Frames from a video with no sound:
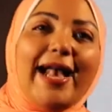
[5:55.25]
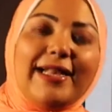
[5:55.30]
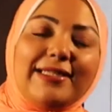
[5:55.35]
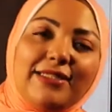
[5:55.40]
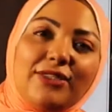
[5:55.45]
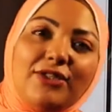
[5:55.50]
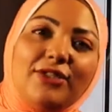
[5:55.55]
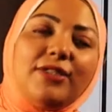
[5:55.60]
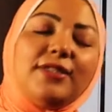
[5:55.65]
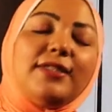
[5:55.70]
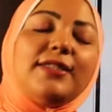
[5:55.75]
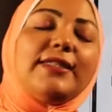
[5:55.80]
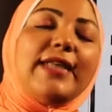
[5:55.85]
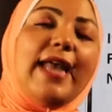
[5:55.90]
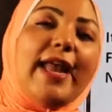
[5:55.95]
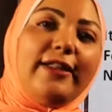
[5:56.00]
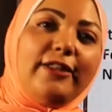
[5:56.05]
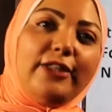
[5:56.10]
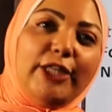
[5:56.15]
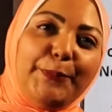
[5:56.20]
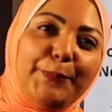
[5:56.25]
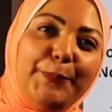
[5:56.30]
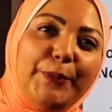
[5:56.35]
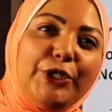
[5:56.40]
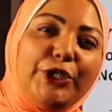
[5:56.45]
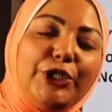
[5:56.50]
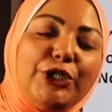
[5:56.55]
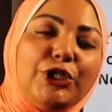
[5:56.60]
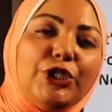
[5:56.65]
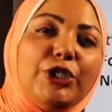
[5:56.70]
assonance, and
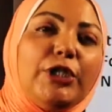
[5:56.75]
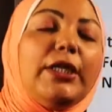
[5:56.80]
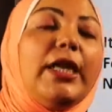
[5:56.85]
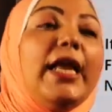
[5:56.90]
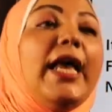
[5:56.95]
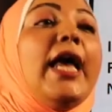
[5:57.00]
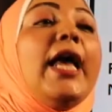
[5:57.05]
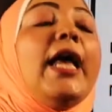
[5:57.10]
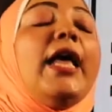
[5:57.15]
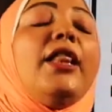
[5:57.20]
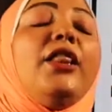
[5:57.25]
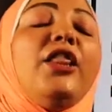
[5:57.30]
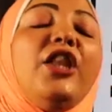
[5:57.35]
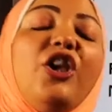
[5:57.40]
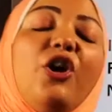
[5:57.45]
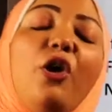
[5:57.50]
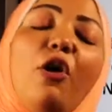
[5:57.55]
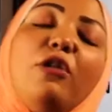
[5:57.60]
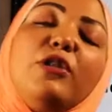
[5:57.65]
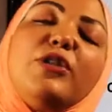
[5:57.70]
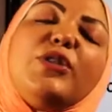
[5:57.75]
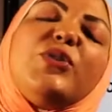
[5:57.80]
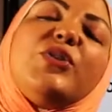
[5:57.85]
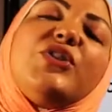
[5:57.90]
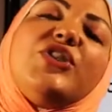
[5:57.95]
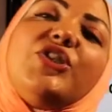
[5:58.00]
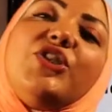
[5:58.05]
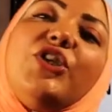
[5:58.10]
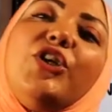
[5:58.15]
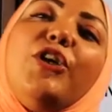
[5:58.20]
repetition, they also
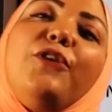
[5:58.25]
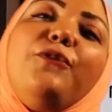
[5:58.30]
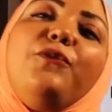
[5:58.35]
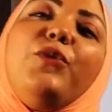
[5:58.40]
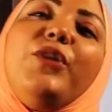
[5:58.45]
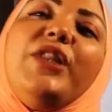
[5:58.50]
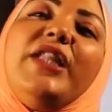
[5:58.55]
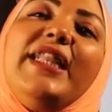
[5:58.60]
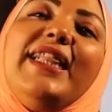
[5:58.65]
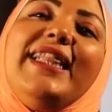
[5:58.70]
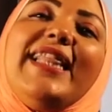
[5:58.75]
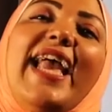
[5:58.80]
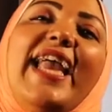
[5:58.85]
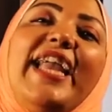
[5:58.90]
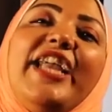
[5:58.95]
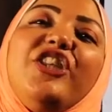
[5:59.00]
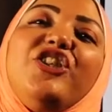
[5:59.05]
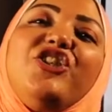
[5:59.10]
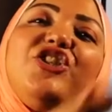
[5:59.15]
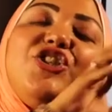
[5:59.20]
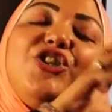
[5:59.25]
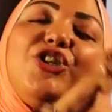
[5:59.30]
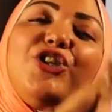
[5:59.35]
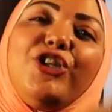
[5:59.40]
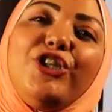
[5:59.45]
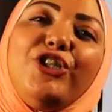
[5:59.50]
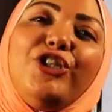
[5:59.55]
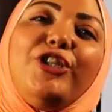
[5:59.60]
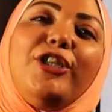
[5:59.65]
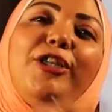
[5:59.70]
serve within the
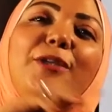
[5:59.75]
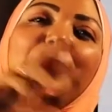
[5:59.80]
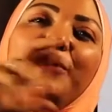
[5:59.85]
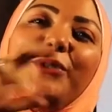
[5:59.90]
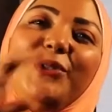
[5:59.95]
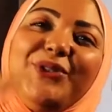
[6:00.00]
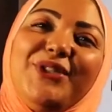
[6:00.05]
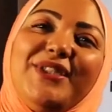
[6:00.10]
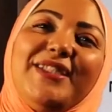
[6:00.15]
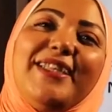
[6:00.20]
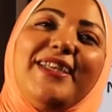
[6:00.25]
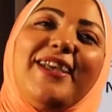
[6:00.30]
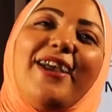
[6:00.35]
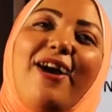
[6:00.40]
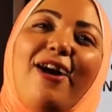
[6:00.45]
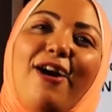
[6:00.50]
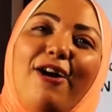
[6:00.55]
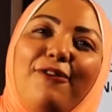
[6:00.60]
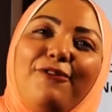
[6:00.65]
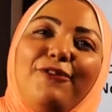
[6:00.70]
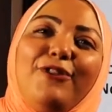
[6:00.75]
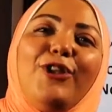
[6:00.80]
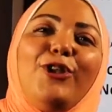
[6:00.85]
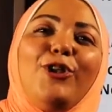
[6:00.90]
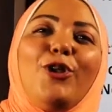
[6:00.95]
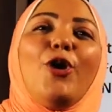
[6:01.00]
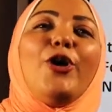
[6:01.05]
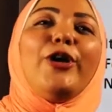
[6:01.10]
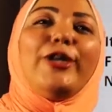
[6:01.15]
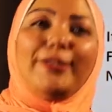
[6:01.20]
internal music of the
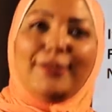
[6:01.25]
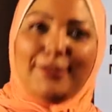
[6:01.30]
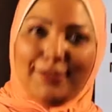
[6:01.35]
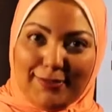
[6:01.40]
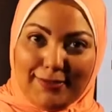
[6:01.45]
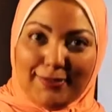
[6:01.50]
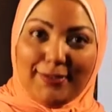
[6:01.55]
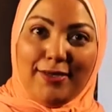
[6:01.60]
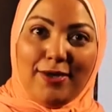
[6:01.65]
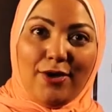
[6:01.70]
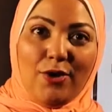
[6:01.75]
lines,